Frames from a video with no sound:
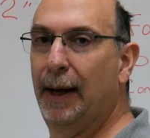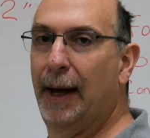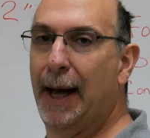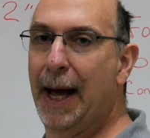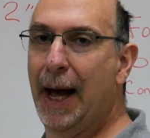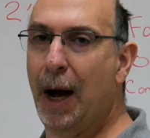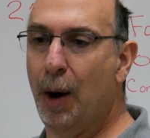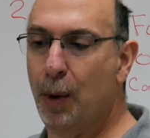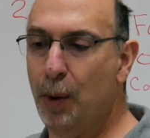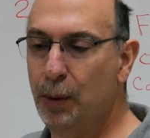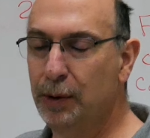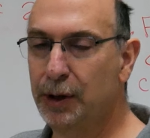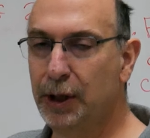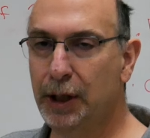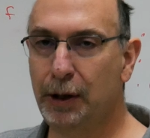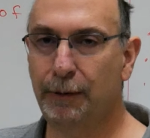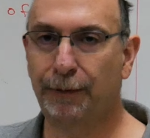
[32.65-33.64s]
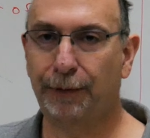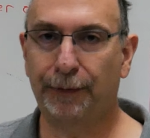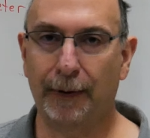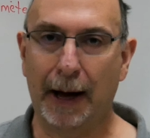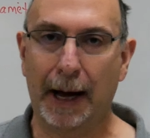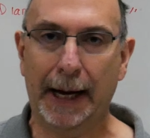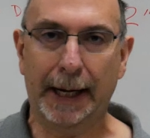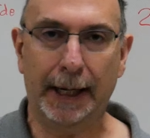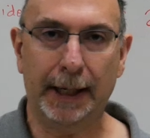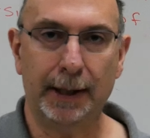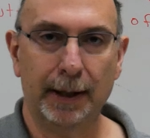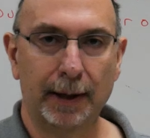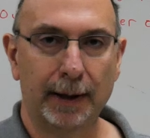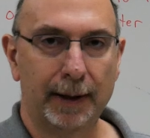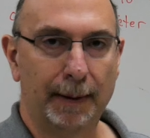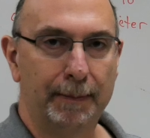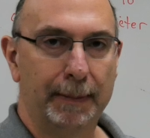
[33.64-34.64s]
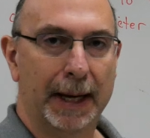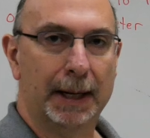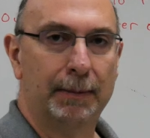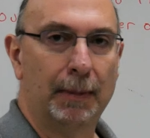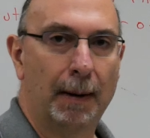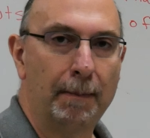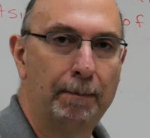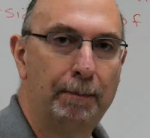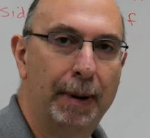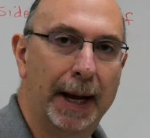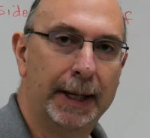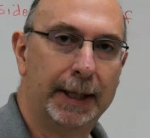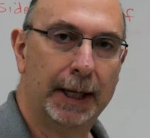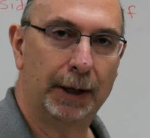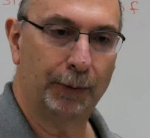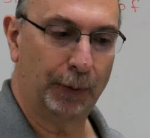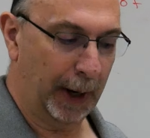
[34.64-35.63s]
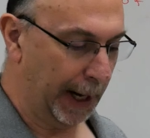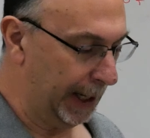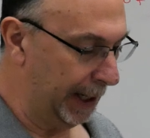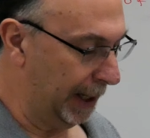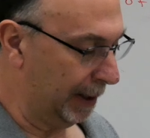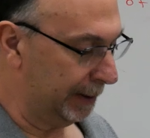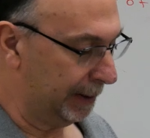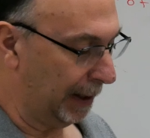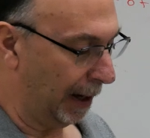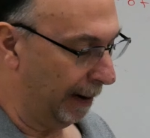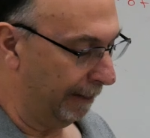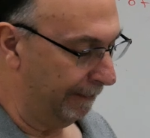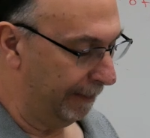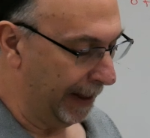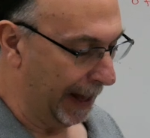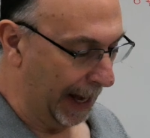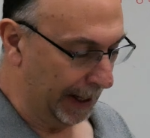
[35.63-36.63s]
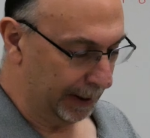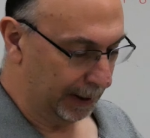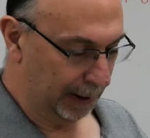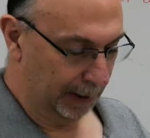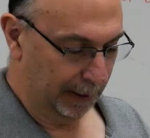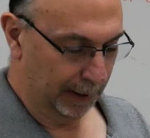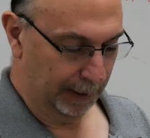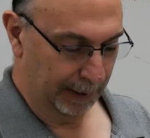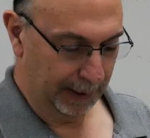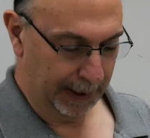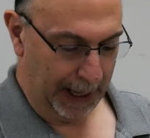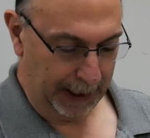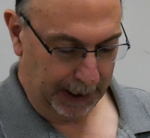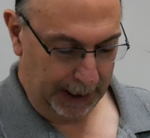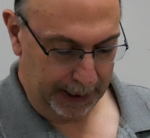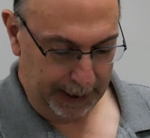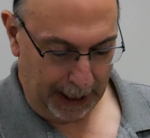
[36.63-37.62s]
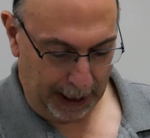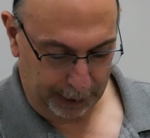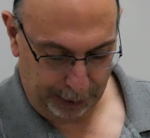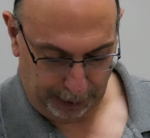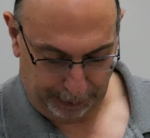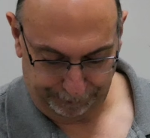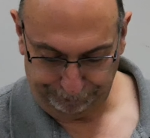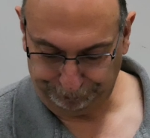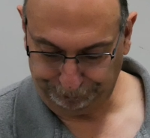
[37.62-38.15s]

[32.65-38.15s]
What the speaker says: How do you find the minimum bending radius of that conductor?